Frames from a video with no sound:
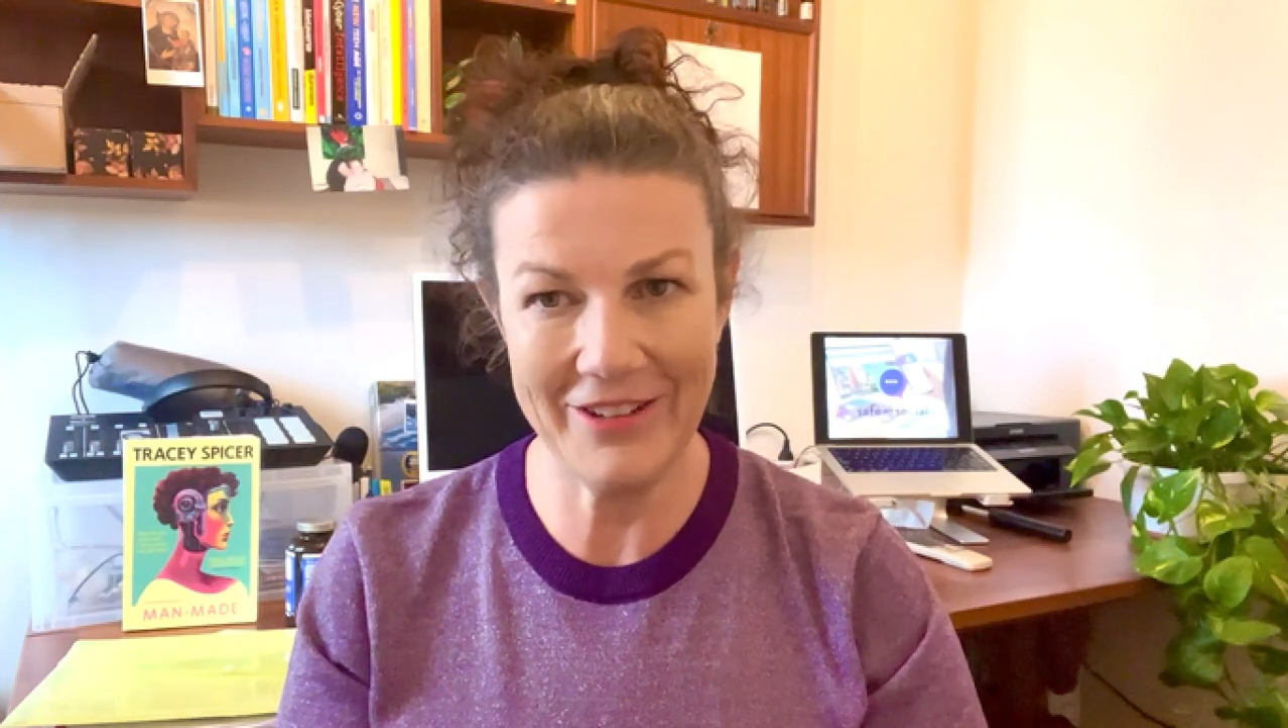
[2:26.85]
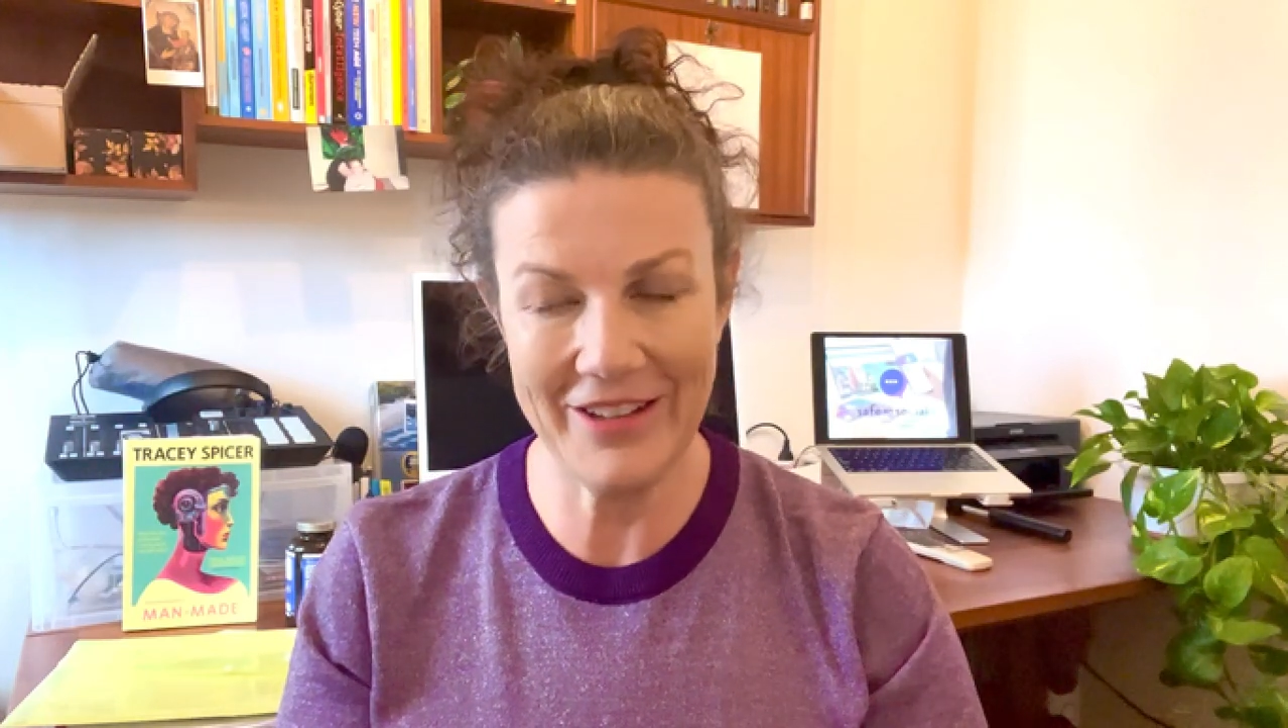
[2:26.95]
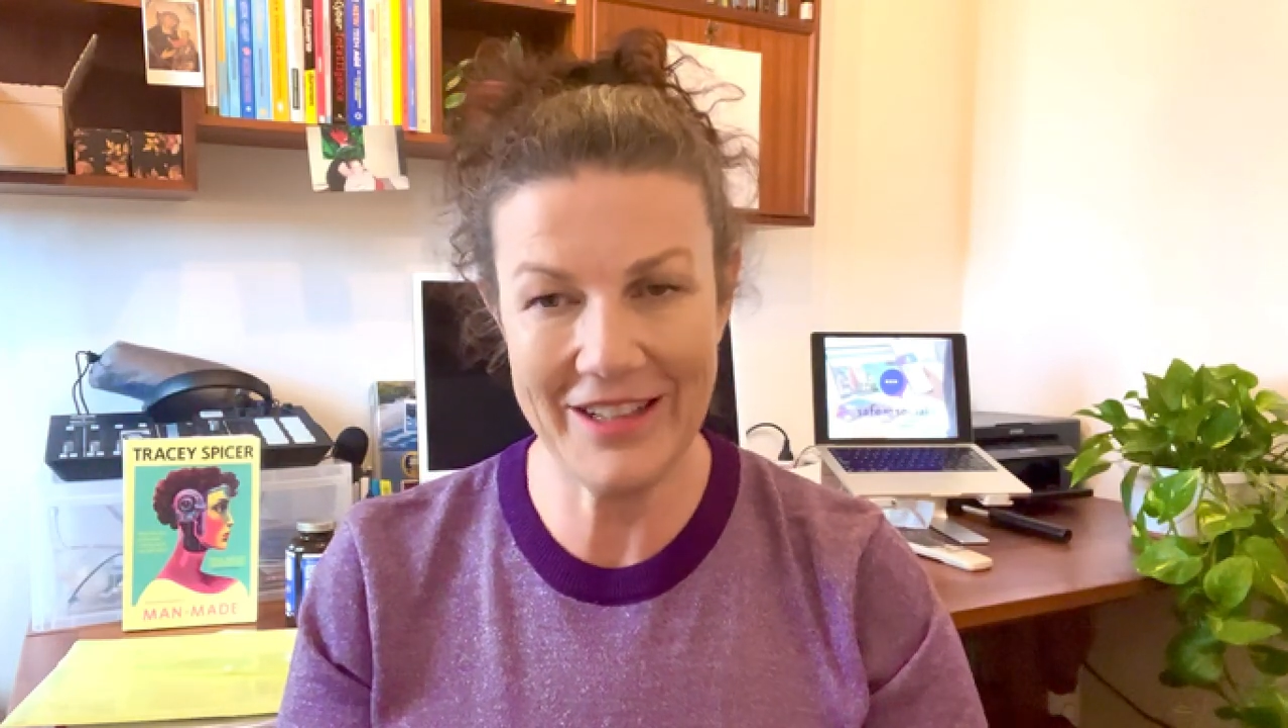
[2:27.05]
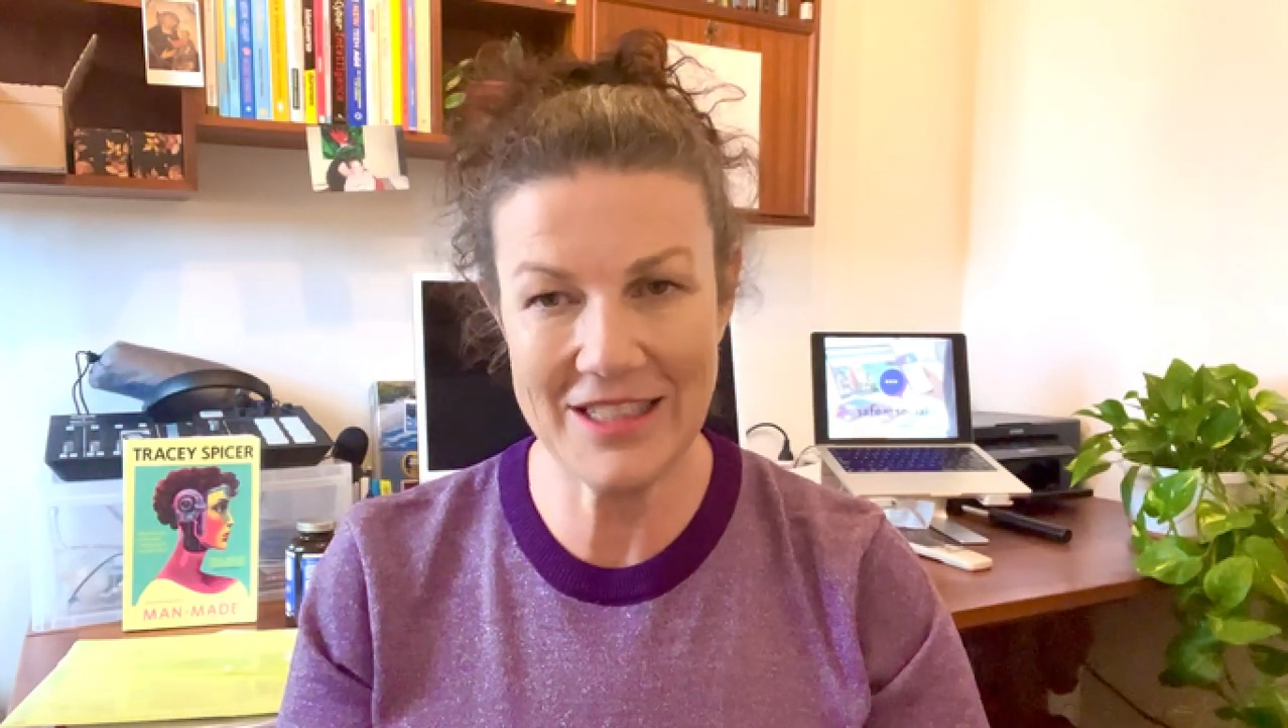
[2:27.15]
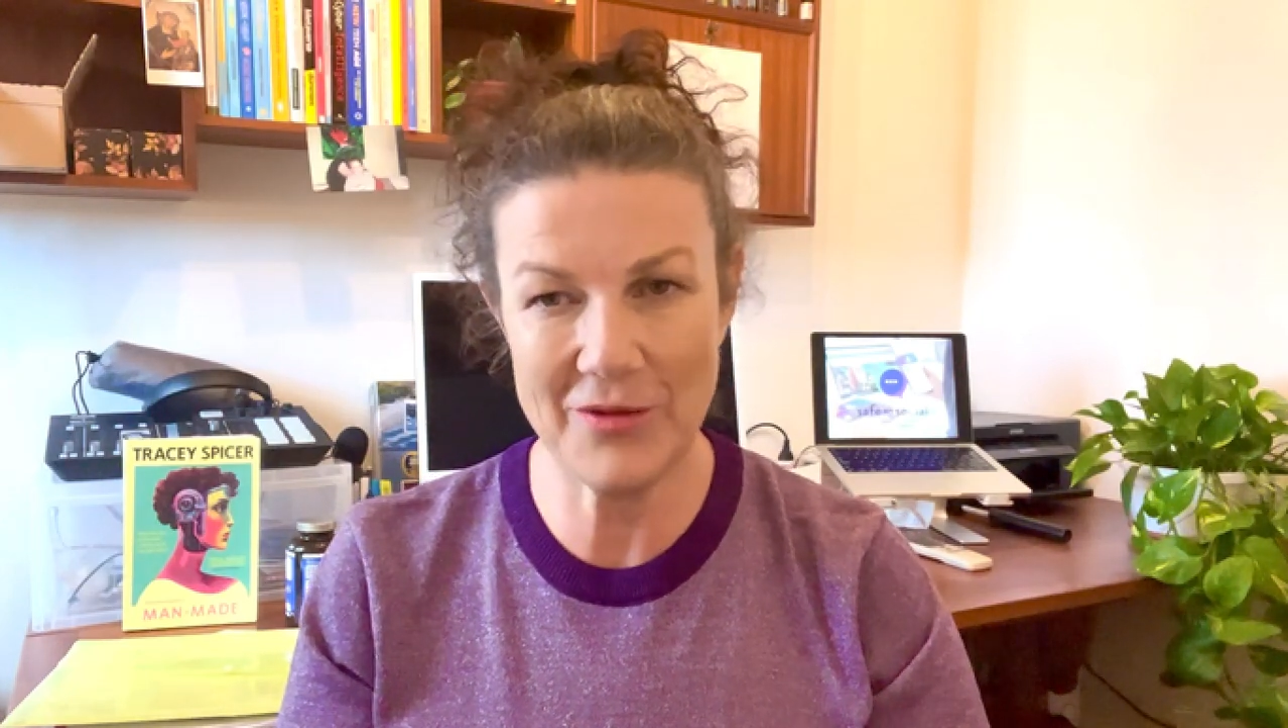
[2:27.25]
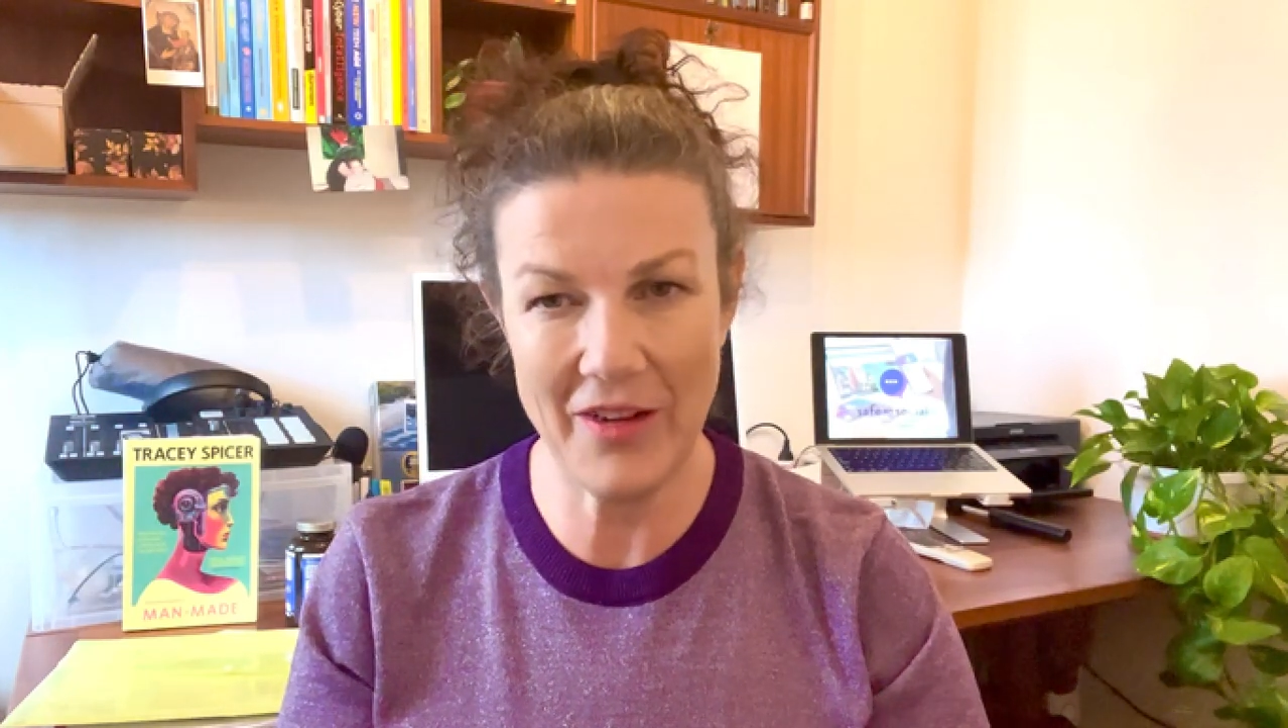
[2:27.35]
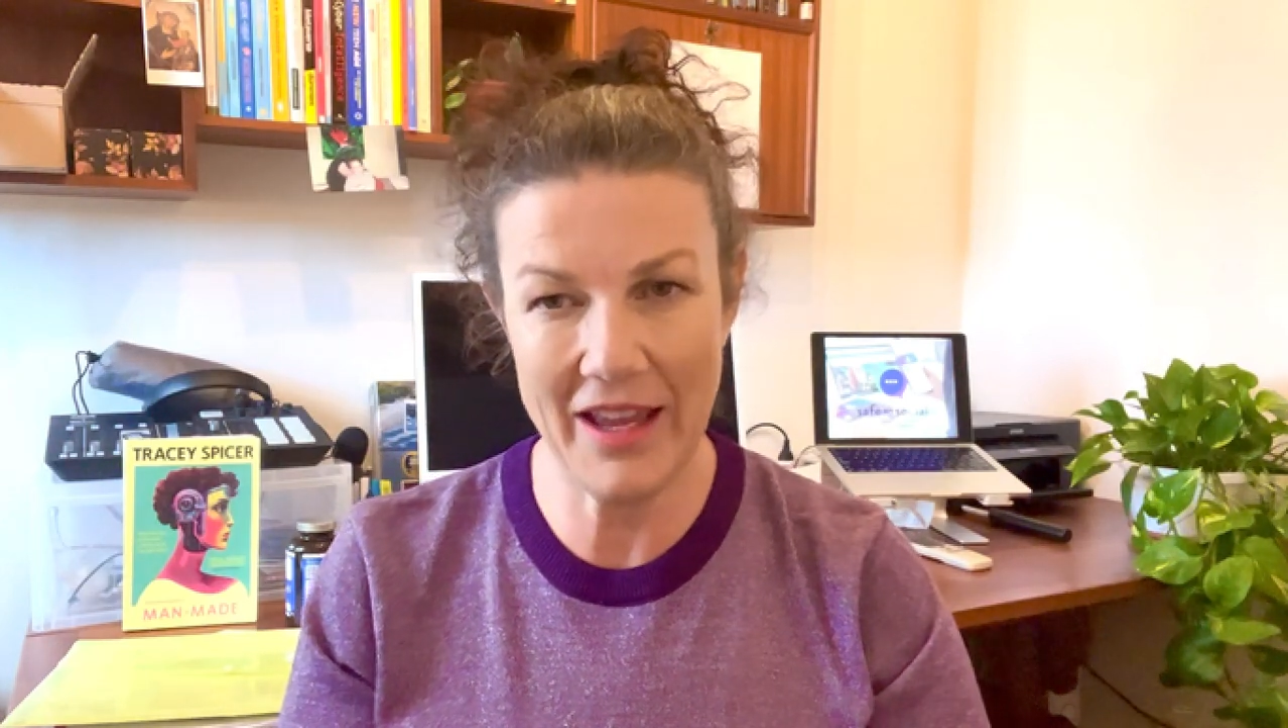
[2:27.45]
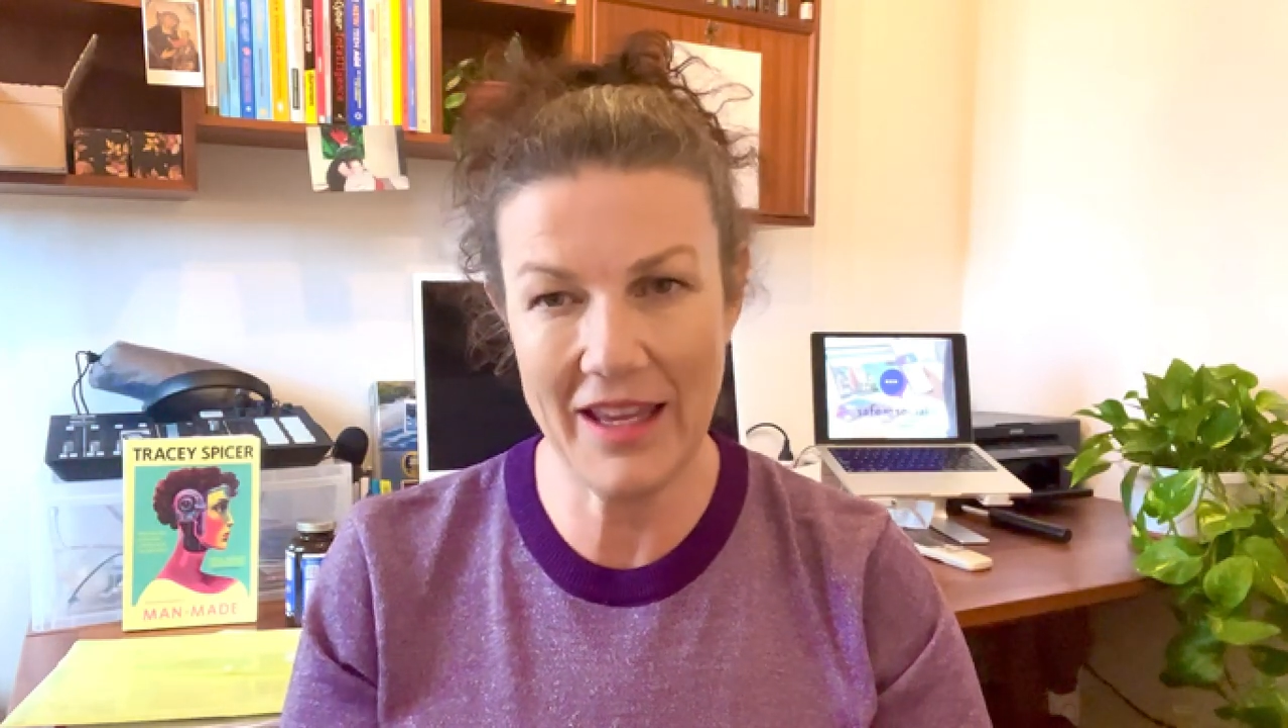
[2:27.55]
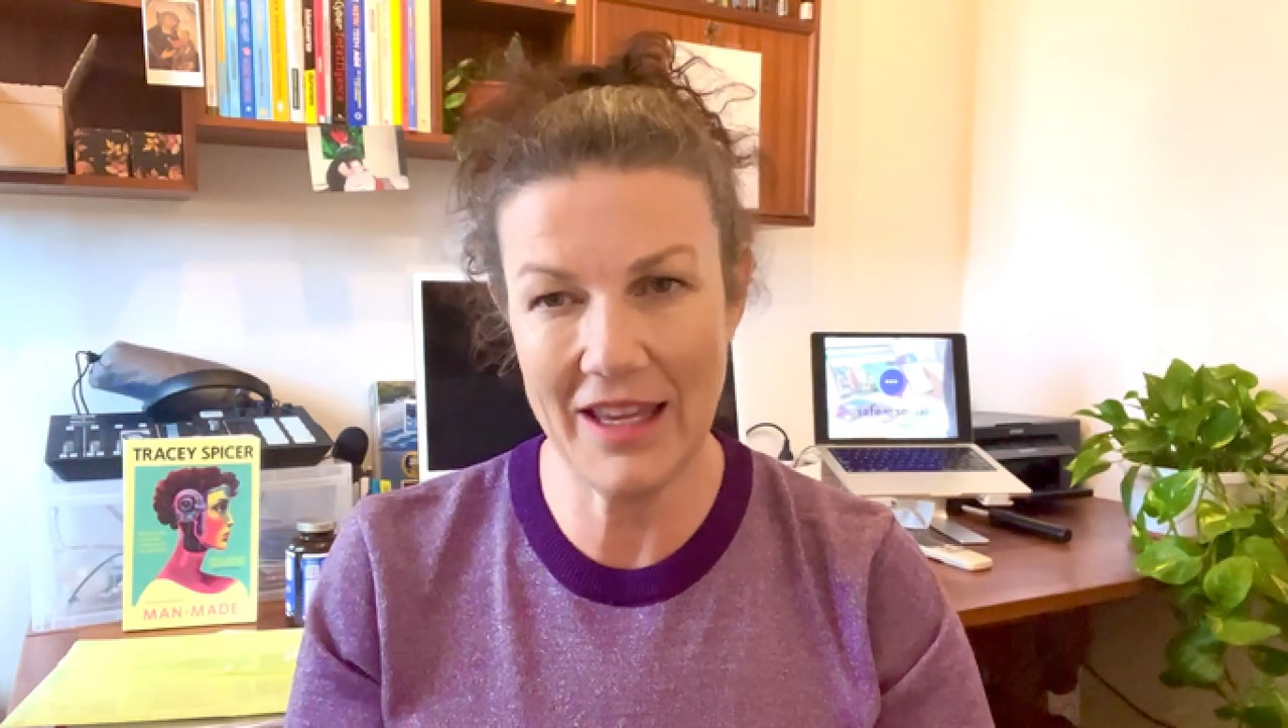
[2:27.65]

that it's fake